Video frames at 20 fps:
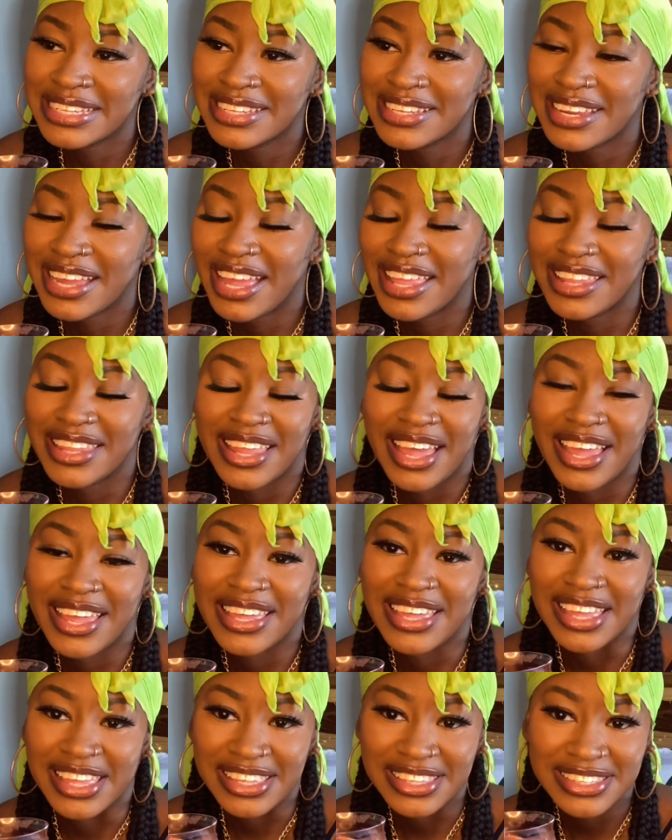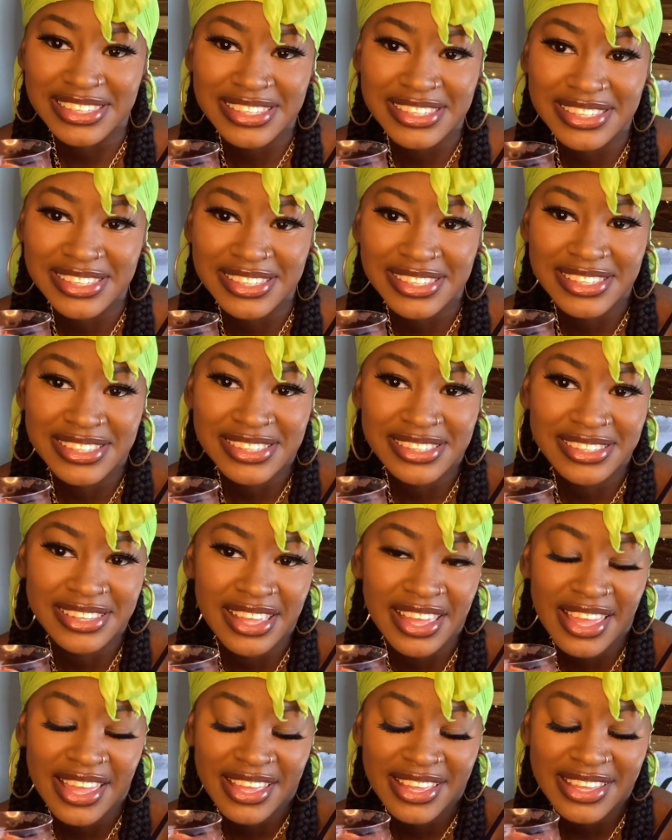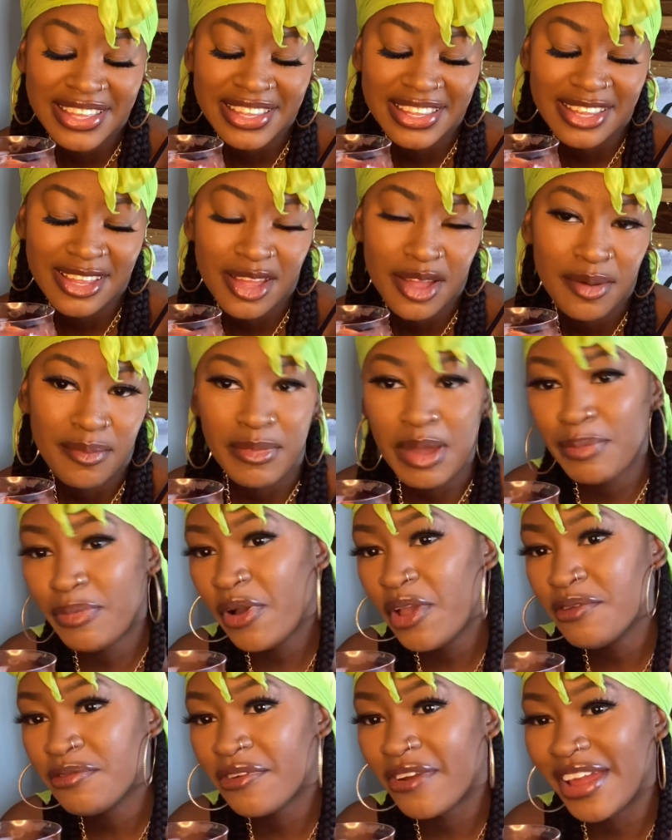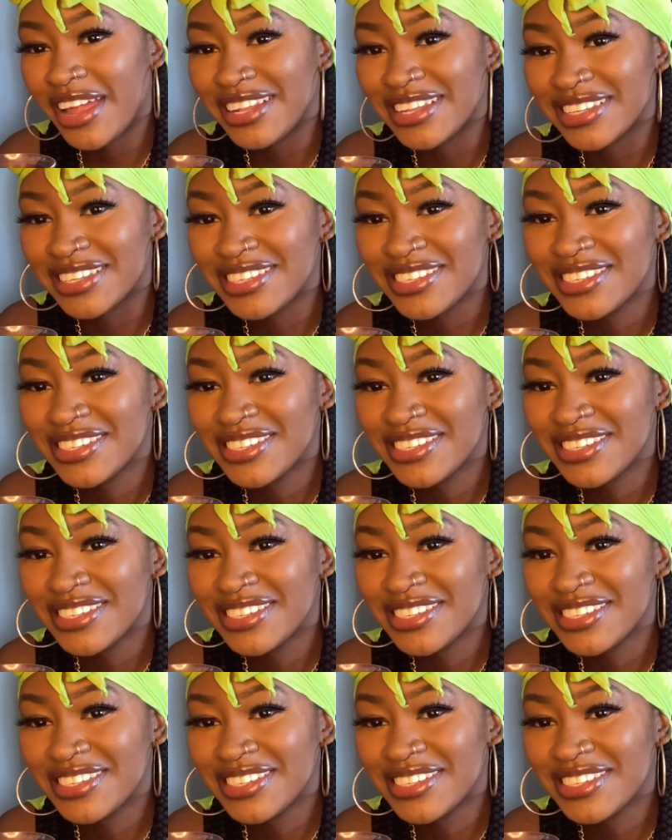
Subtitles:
and that is my boyfriend.